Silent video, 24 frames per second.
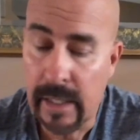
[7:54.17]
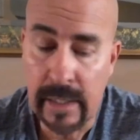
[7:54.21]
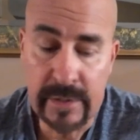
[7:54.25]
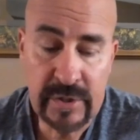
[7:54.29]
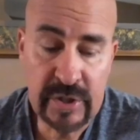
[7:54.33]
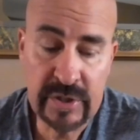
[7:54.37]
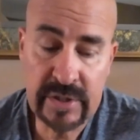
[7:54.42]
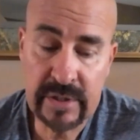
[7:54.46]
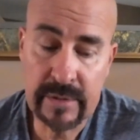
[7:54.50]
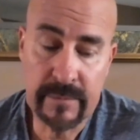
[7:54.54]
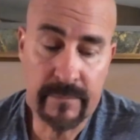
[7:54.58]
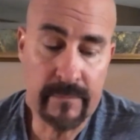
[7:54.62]

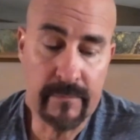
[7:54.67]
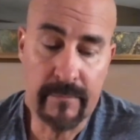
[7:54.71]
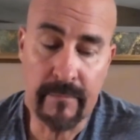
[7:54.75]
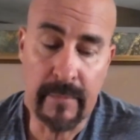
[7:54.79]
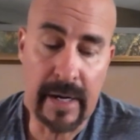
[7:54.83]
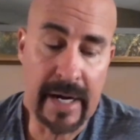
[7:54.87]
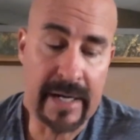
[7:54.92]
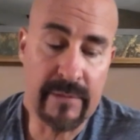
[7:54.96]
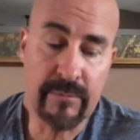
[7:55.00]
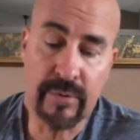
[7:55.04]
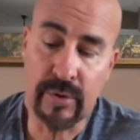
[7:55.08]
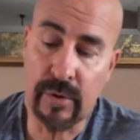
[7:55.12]
Just
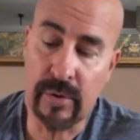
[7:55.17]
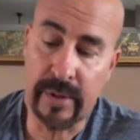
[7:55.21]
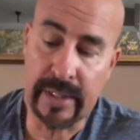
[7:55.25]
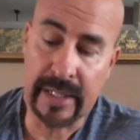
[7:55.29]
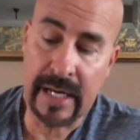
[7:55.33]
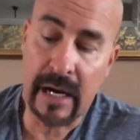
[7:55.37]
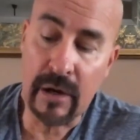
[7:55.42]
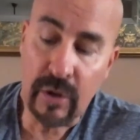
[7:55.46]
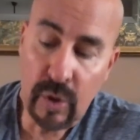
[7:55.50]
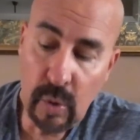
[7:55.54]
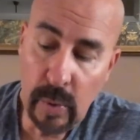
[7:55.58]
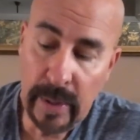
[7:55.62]
mind-blowing
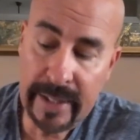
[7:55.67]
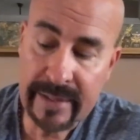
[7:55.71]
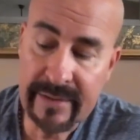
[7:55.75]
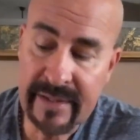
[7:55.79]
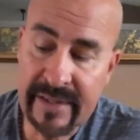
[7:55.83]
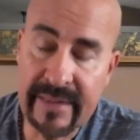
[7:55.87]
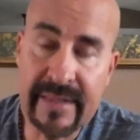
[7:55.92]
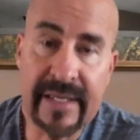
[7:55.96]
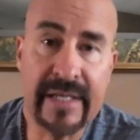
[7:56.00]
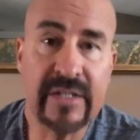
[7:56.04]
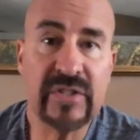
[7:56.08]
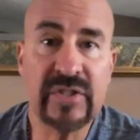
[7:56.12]
how quickly
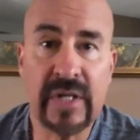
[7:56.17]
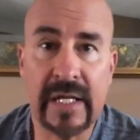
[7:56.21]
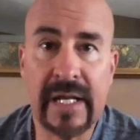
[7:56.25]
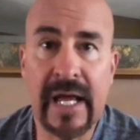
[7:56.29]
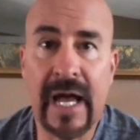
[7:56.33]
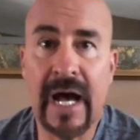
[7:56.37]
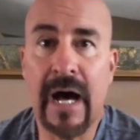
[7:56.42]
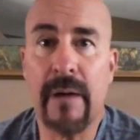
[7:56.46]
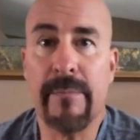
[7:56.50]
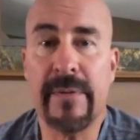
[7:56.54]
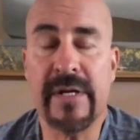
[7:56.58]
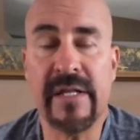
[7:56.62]
things can
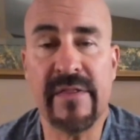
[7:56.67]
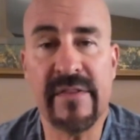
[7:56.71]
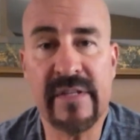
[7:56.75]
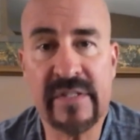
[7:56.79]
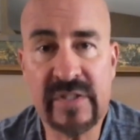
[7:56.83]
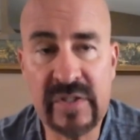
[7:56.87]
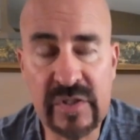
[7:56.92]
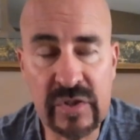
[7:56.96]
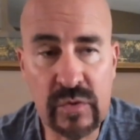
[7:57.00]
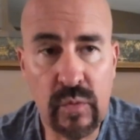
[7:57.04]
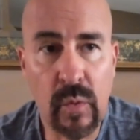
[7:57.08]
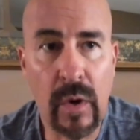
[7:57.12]
happen. And
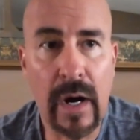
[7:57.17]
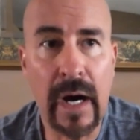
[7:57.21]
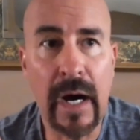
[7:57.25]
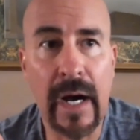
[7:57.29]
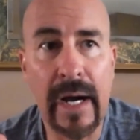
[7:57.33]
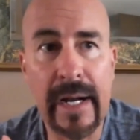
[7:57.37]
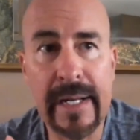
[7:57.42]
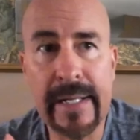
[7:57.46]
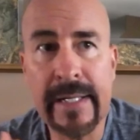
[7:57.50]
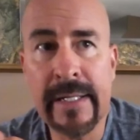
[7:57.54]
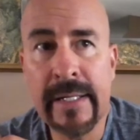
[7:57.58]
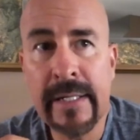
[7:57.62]
this is
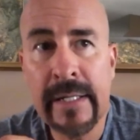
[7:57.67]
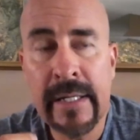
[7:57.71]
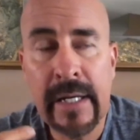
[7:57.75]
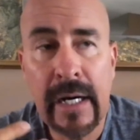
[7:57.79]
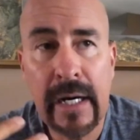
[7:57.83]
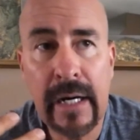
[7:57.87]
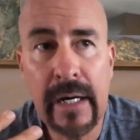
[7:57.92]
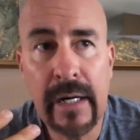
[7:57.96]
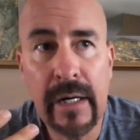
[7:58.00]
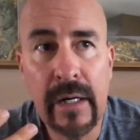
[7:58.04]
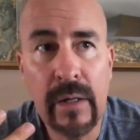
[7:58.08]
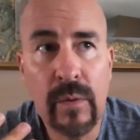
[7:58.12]
why
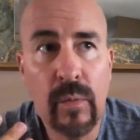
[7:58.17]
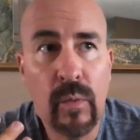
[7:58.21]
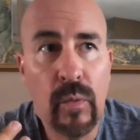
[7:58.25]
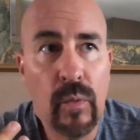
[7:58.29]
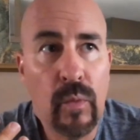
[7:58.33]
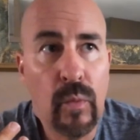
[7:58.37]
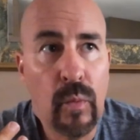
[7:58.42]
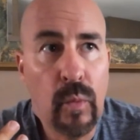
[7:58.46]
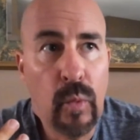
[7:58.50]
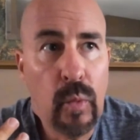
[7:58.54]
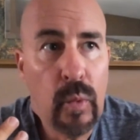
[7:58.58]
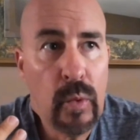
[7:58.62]

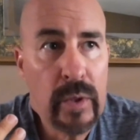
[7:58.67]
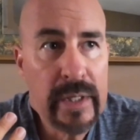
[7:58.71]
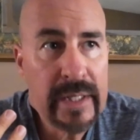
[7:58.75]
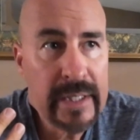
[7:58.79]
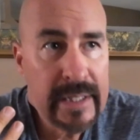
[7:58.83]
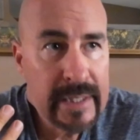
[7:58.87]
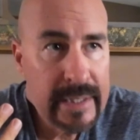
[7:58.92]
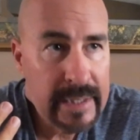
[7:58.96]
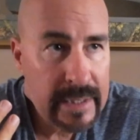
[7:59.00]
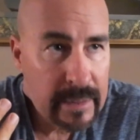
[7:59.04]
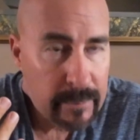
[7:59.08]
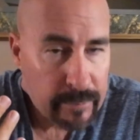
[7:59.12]

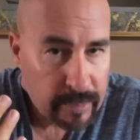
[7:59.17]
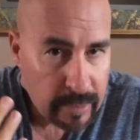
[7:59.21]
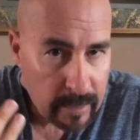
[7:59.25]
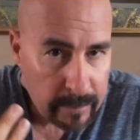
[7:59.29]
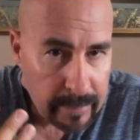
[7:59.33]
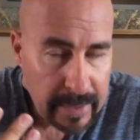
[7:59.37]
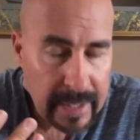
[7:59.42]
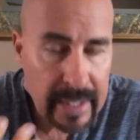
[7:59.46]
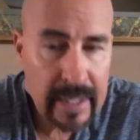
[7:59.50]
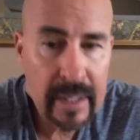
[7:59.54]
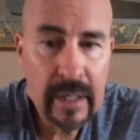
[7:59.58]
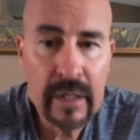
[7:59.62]
we
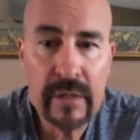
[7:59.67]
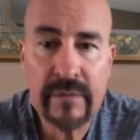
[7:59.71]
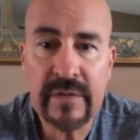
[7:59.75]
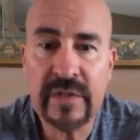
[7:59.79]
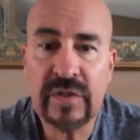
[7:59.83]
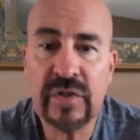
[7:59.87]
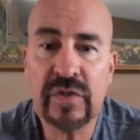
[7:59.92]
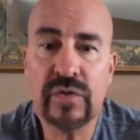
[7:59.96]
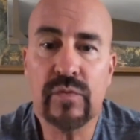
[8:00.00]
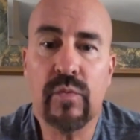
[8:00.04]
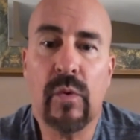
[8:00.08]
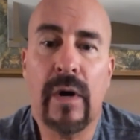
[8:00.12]
prepare.
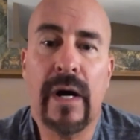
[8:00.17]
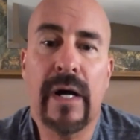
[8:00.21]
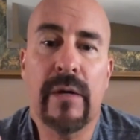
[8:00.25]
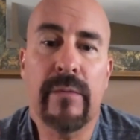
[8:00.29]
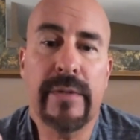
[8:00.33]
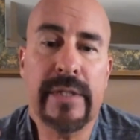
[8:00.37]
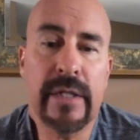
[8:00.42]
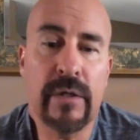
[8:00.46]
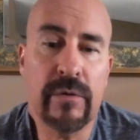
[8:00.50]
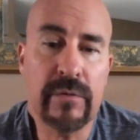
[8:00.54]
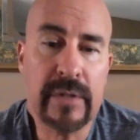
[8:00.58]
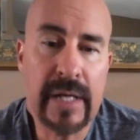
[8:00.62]
This is why
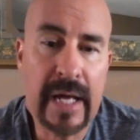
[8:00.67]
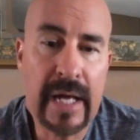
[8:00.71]
we own